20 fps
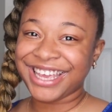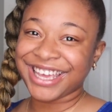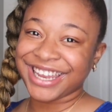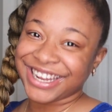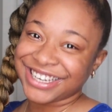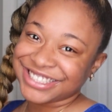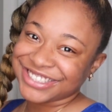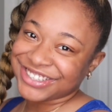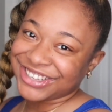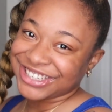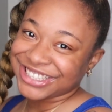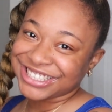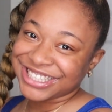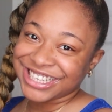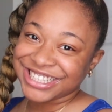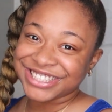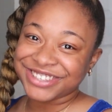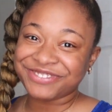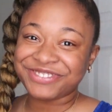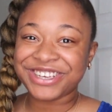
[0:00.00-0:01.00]
And I'm just going to
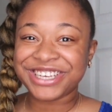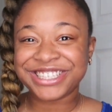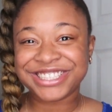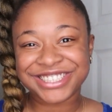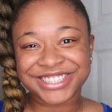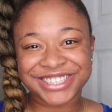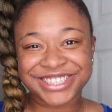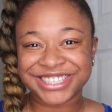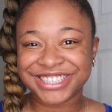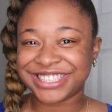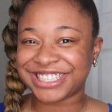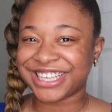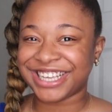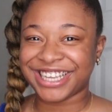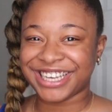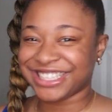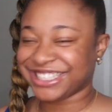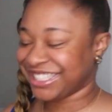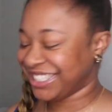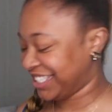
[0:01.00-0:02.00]
take some pictures
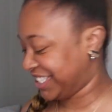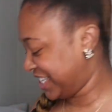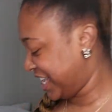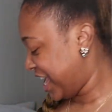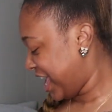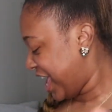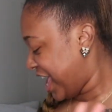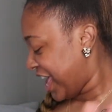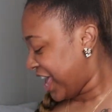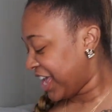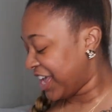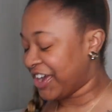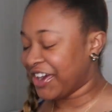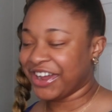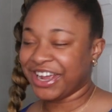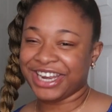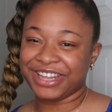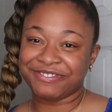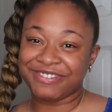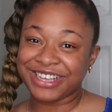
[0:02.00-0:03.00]
and just go
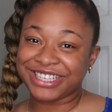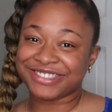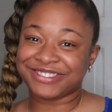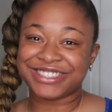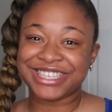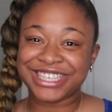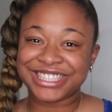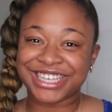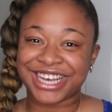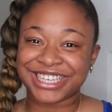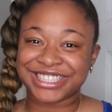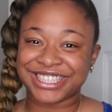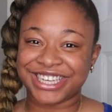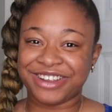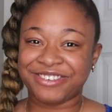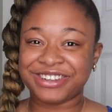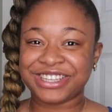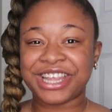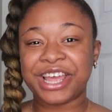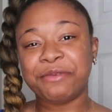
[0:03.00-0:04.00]
ahead and make some TikToks and
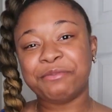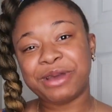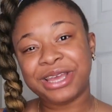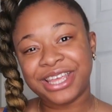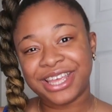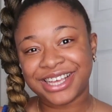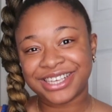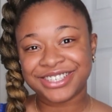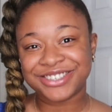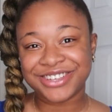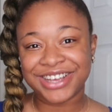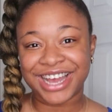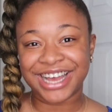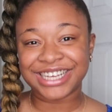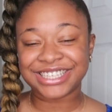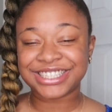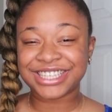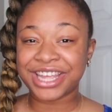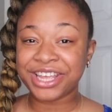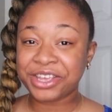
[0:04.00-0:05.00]
everything. But yes, you
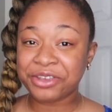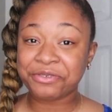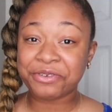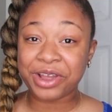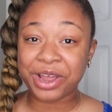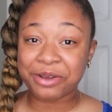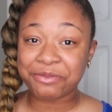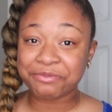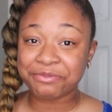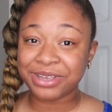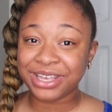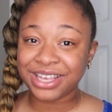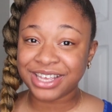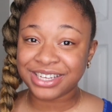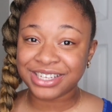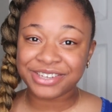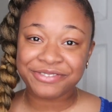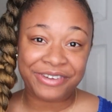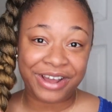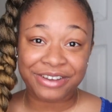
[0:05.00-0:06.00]
guys, thank you for helping me get
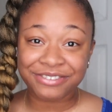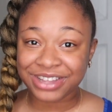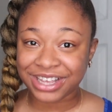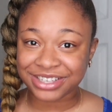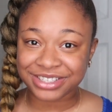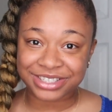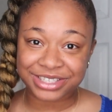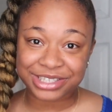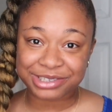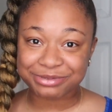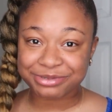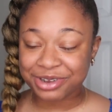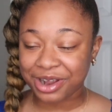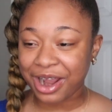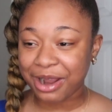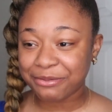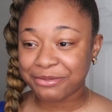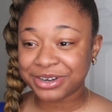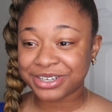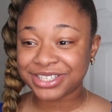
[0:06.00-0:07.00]
to 5,000
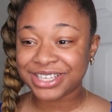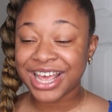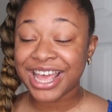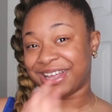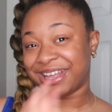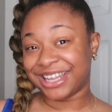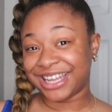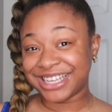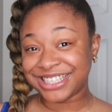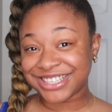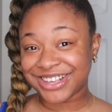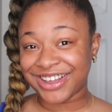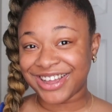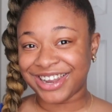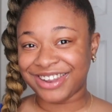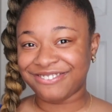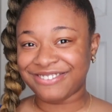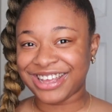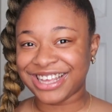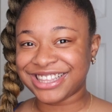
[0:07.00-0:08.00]
subscribers. But let's go
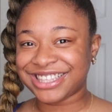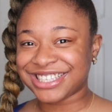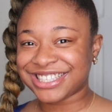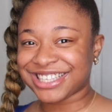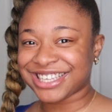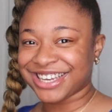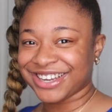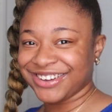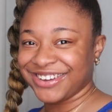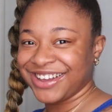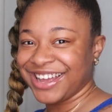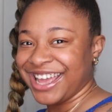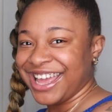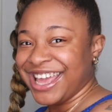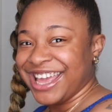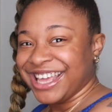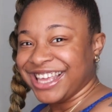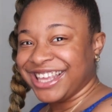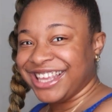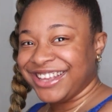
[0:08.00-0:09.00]
ahead and make this little
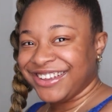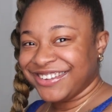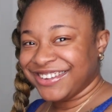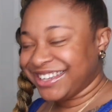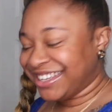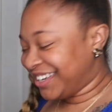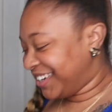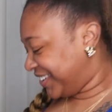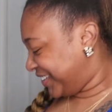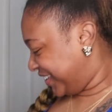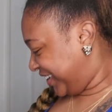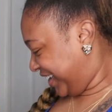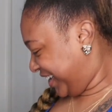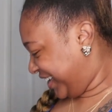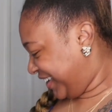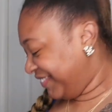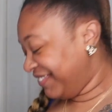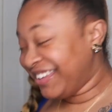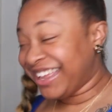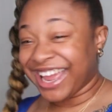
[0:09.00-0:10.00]
cute
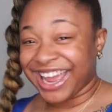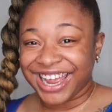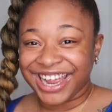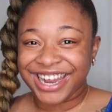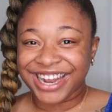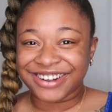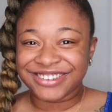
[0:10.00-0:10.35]
little cake.